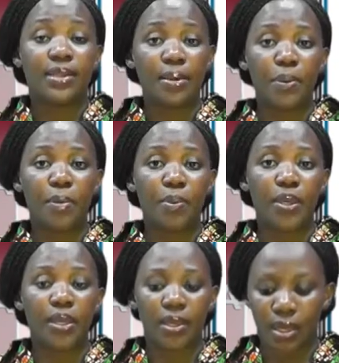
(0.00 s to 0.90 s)

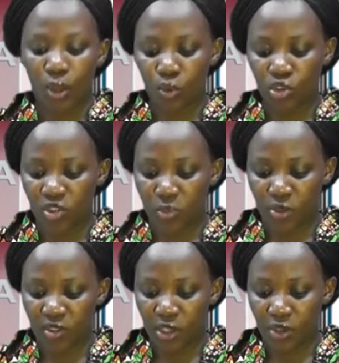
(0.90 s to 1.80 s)
DPP launches
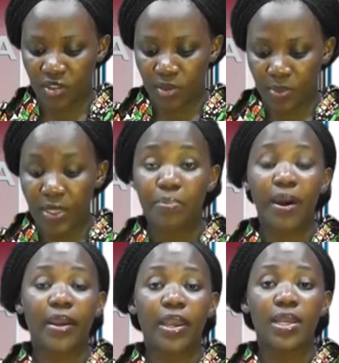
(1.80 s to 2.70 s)
prosecutor plea
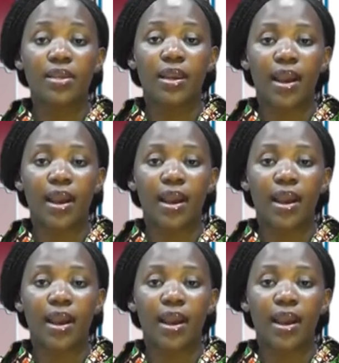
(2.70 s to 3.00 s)
bargain